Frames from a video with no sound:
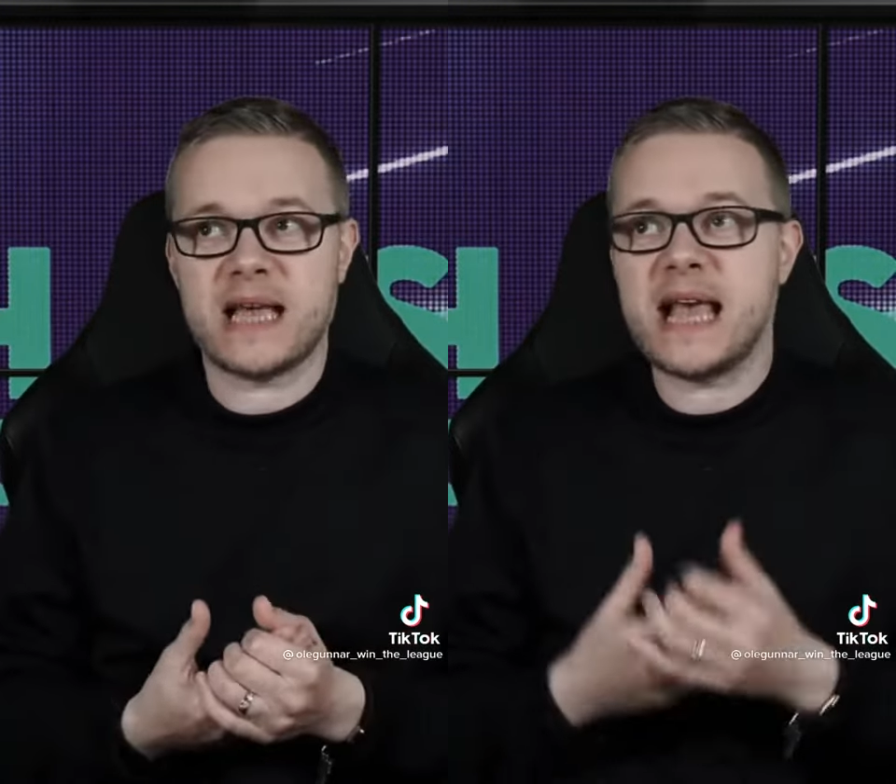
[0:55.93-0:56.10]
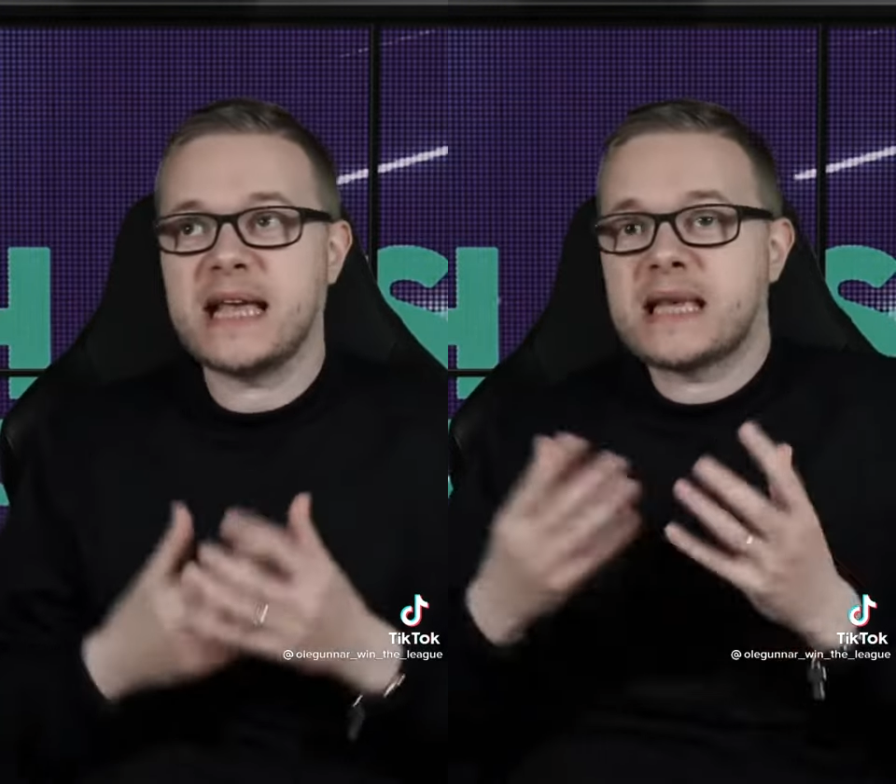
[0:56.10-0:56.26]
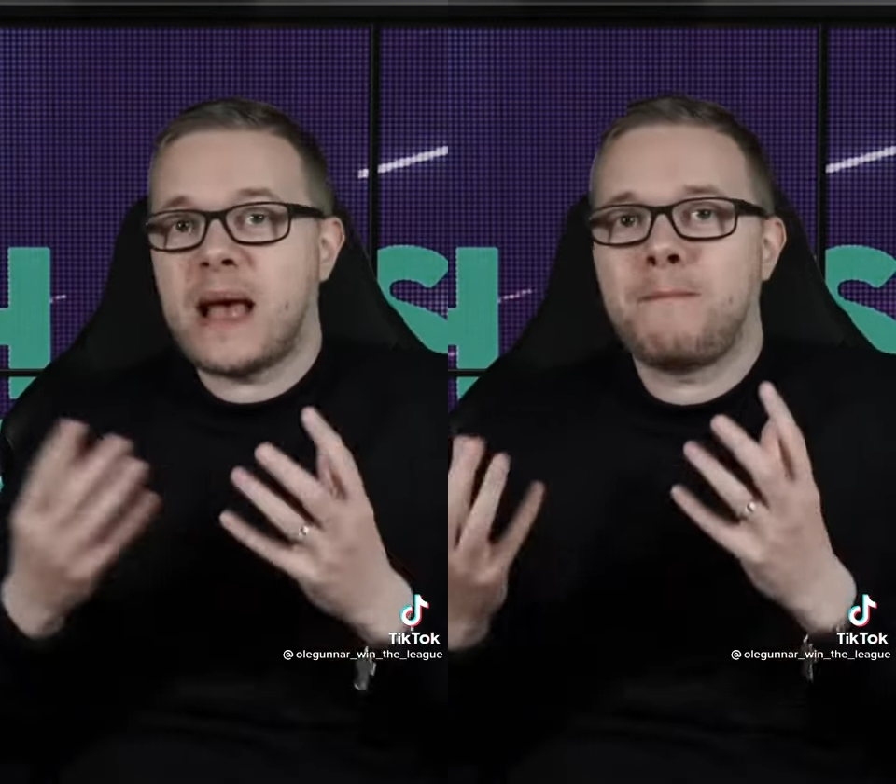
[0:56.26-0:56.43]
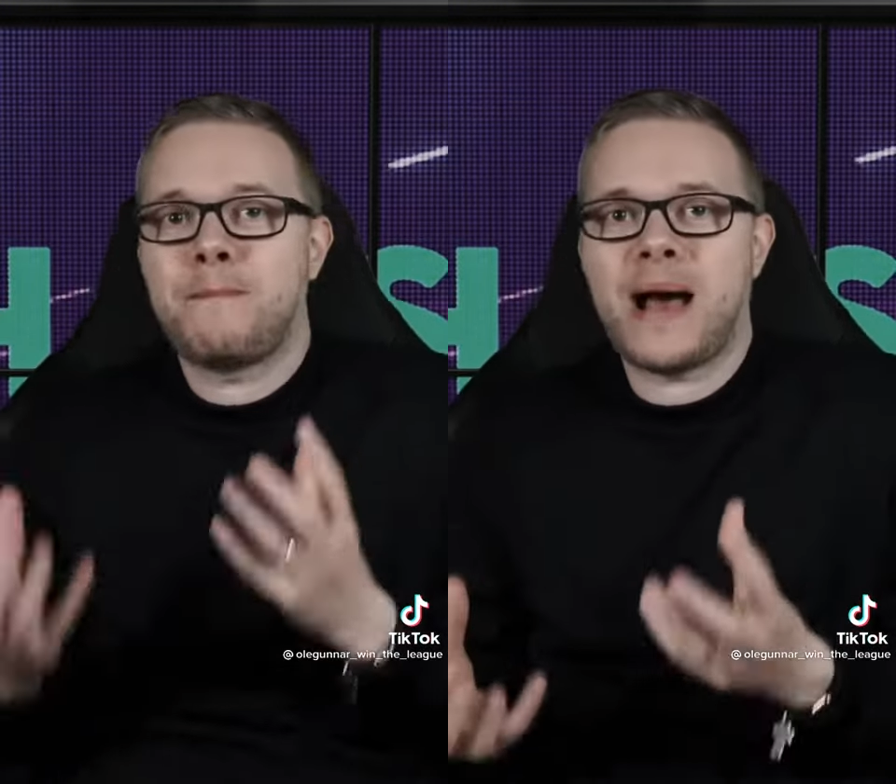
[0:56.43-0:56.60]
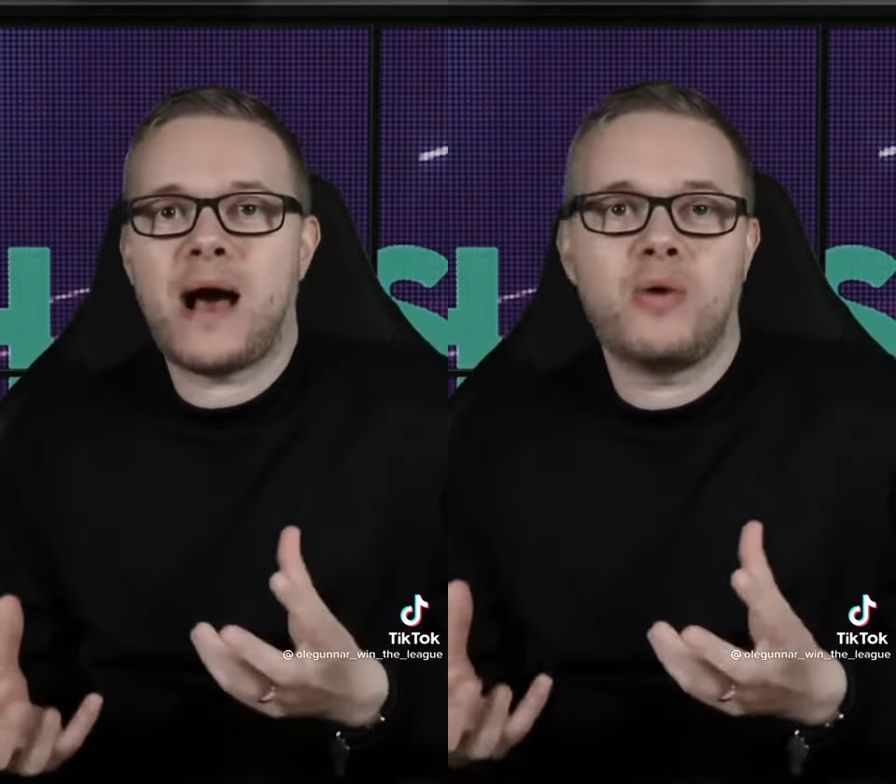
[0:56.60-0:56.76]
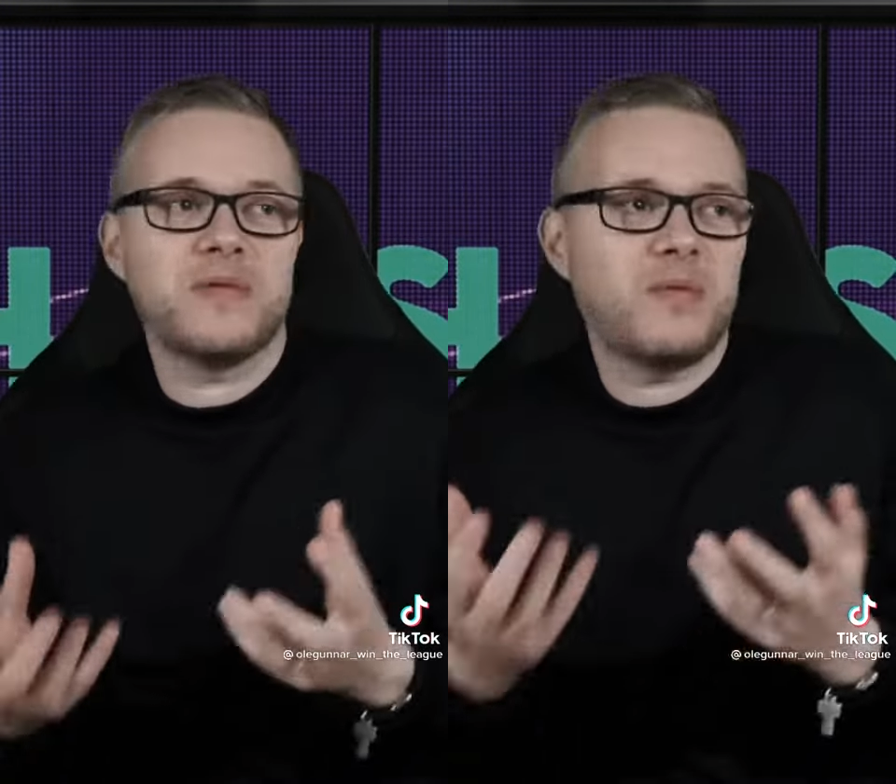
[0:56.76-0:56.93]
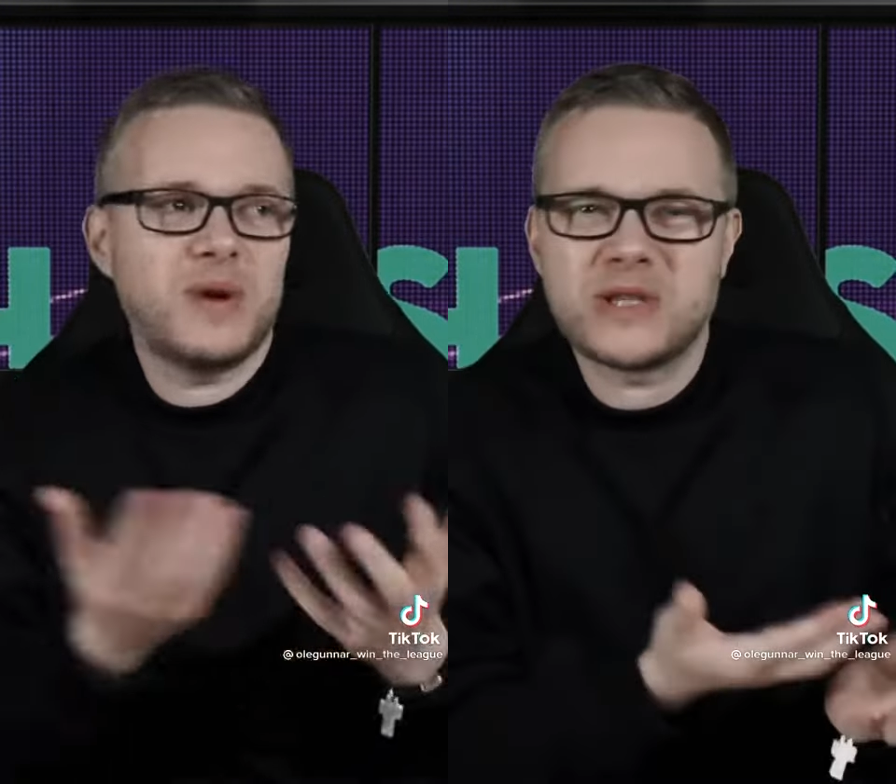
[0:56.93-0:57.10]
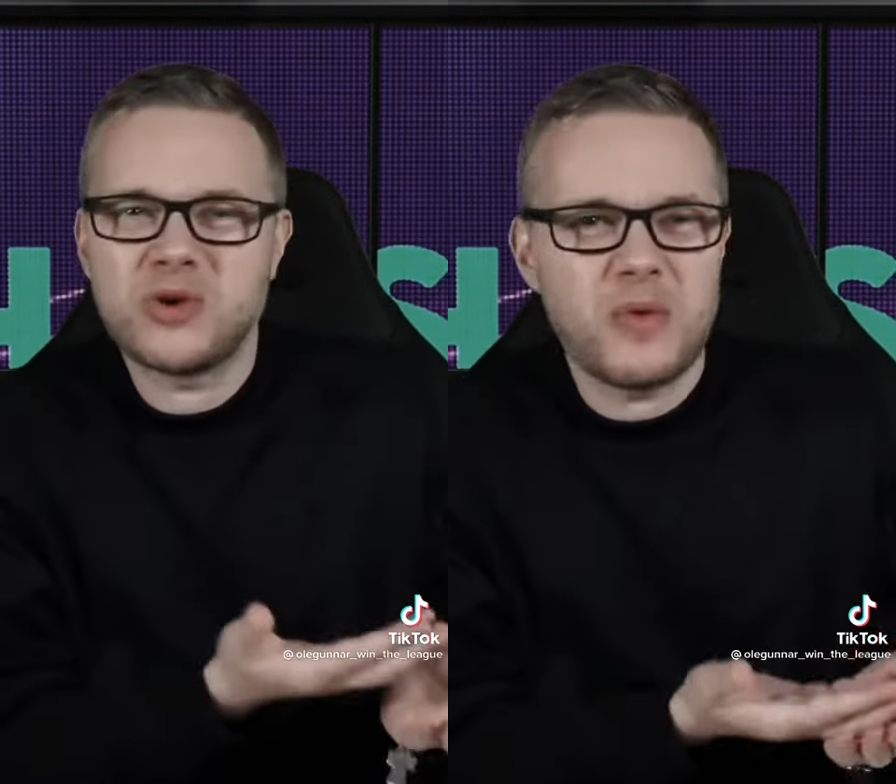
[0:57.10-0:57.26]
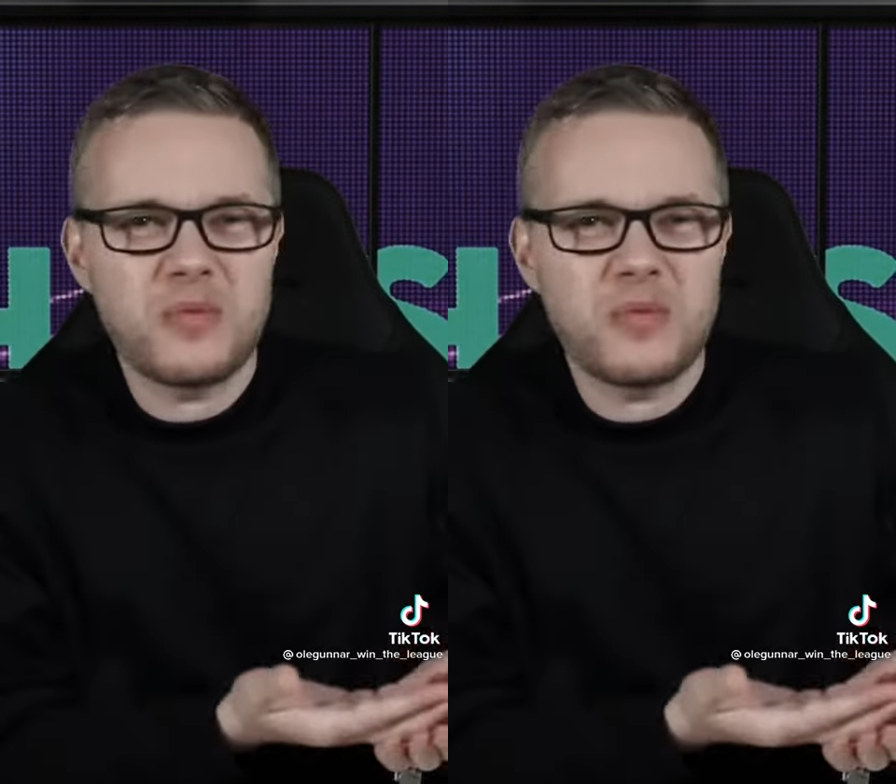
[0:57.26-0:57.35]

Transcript: It's about, we saw it